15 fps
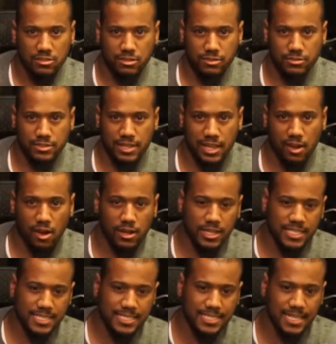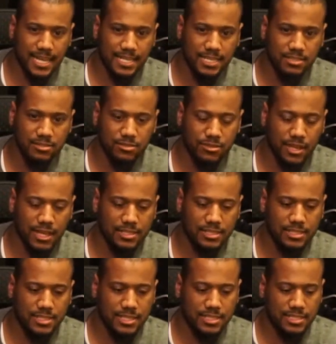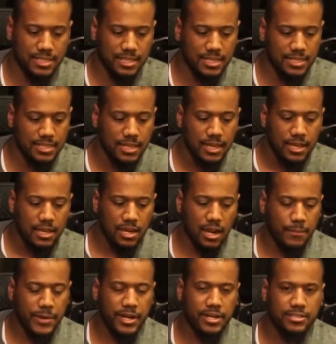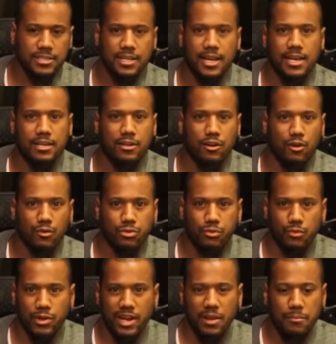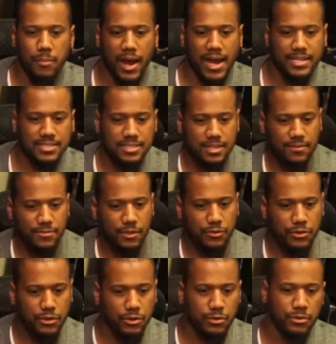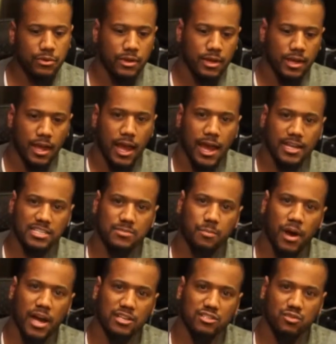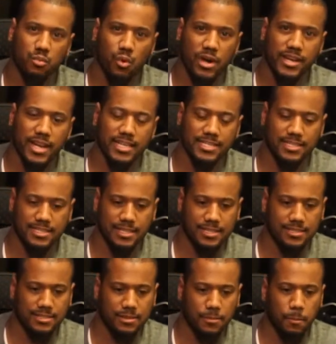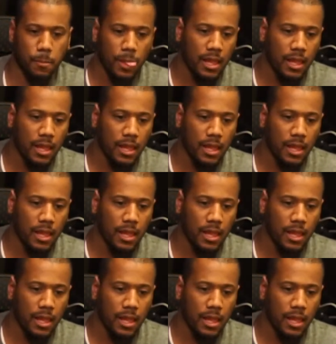Tuesday, August 2nd, 2016, and I'm here today to go through an unboxing of the new Xbox One S system.